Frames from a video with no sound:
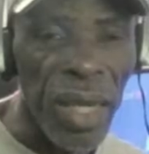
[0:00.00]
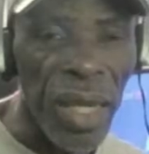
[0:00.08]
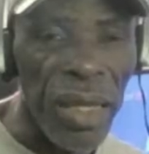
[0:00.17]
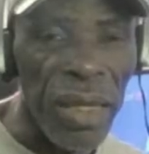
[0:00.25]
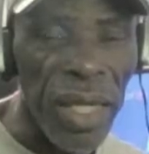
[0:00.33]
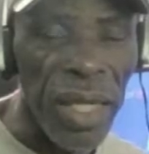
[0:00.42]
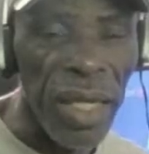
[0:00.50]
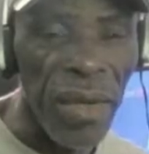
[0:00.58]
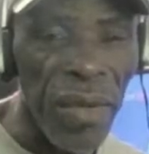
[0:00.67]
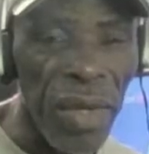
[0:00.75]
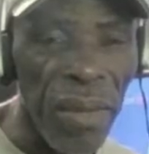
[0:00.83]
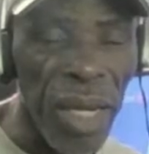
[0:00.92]
and take
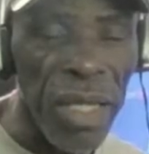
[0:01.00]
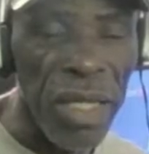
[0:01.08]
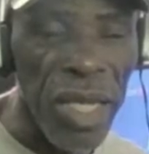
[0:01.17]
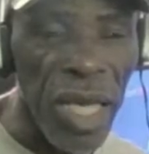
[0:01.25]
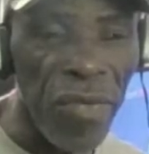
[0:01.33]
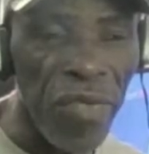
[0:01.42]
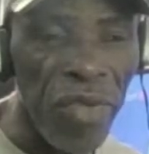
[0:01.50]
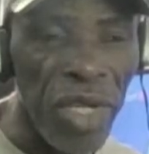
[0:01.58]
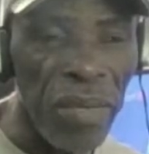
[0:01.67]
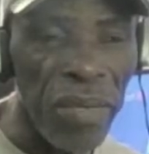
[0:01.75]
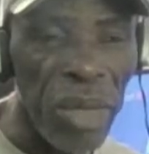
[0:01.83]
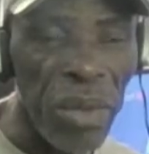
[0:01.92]
away myself,
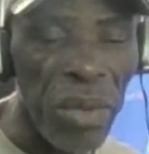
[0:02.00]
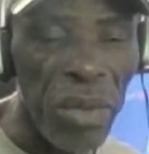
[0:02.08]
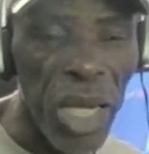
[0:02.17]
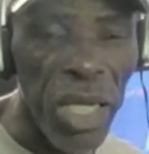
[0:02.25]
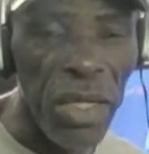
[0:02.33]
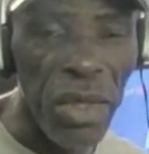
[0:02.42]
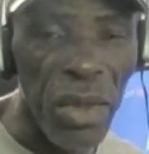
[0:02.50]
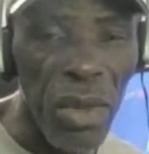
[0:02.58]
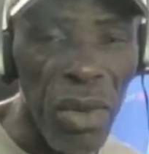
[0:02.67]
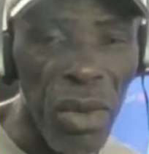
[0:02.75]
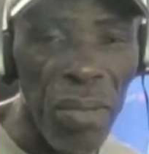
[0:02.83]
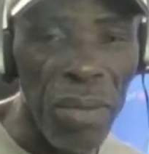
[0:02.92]
let me remind you,
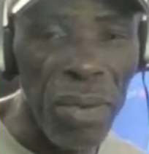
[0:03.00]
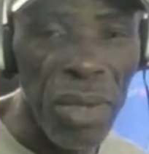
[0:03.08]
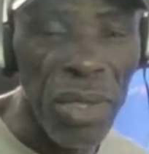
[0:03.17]
come